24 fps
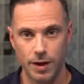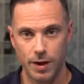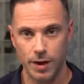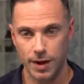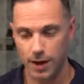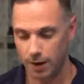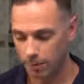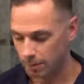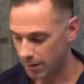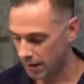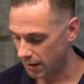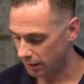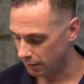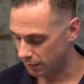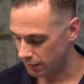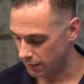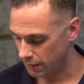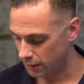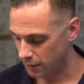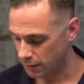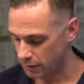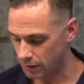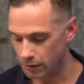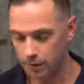and matte
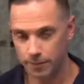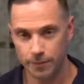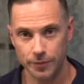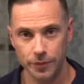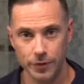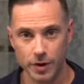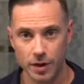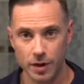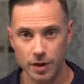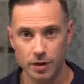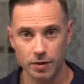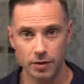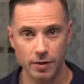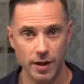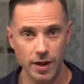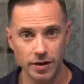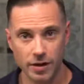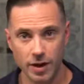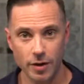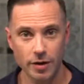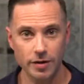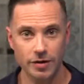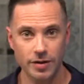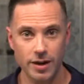finished. So that's
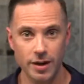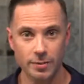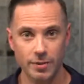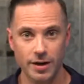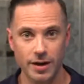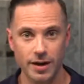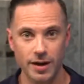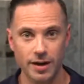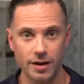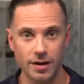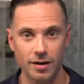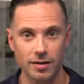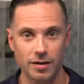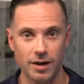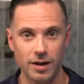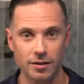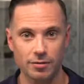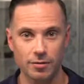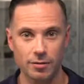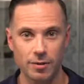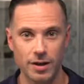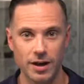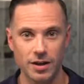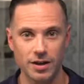how I style my hair. Thanks
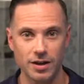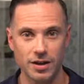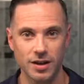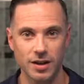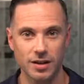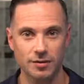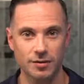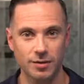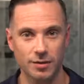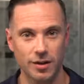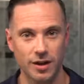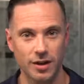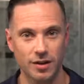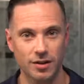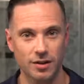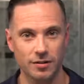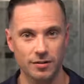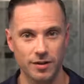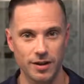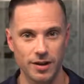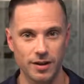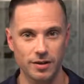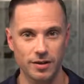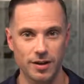for watching. If you like this
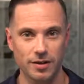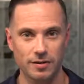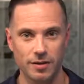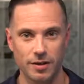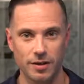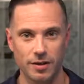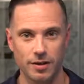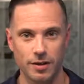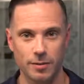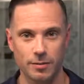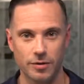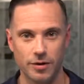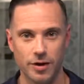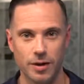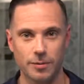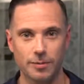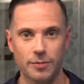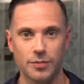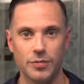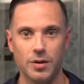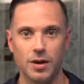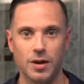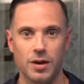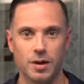video, give it a thumbs
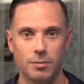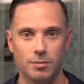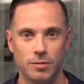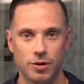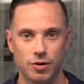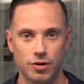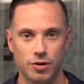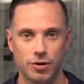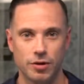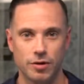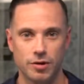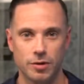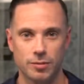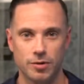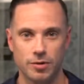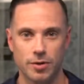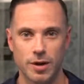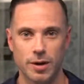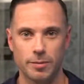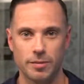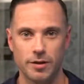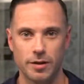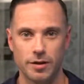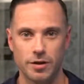up. Be sure to
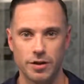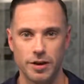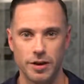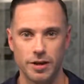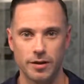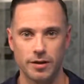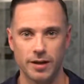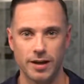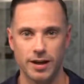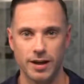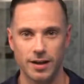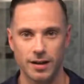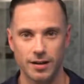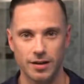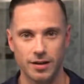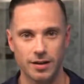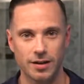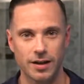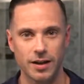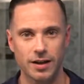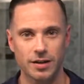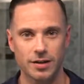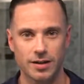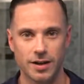subscribe to the channel and until
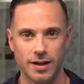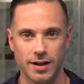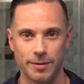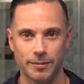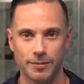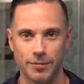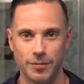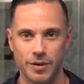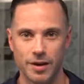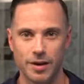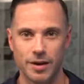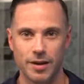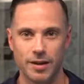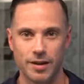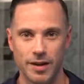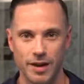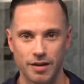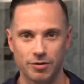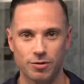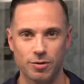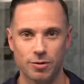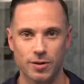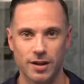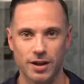next time, thanks for